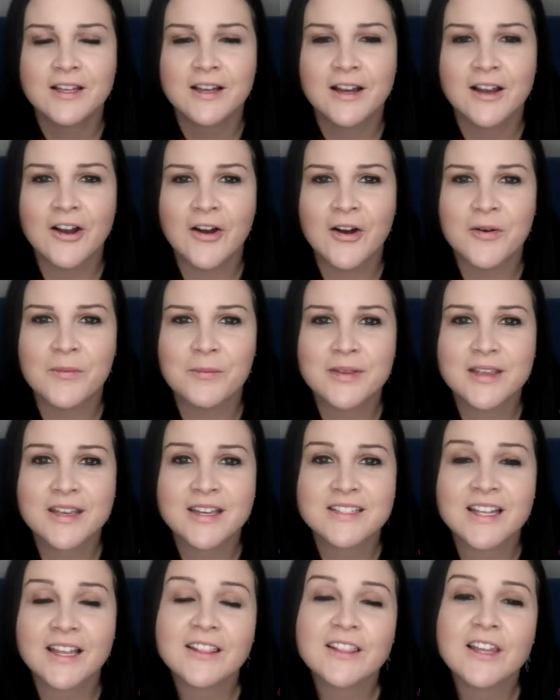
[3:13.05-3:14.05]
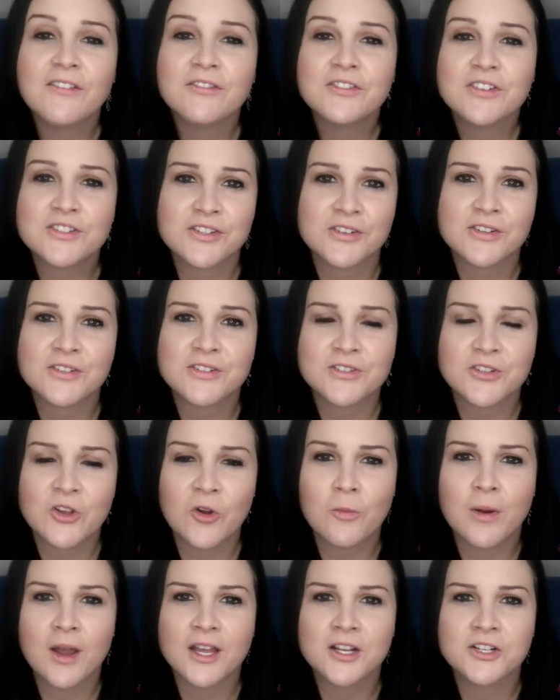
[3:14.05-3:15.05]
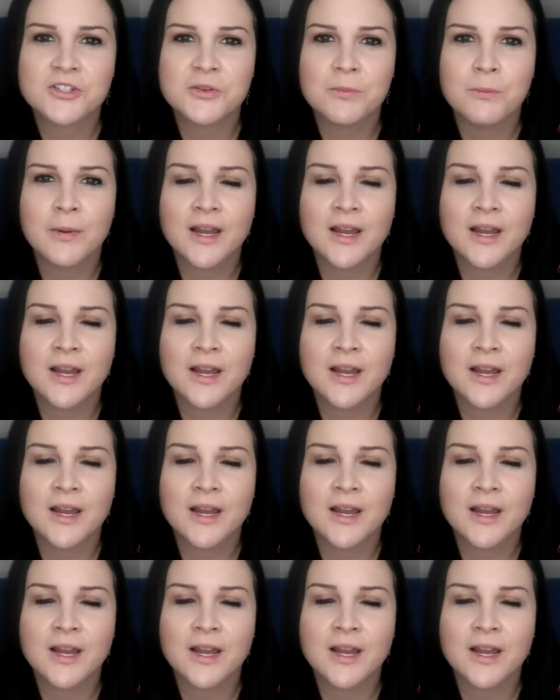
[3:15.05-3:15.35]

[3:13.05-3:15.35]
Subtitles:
because I love desserts so much.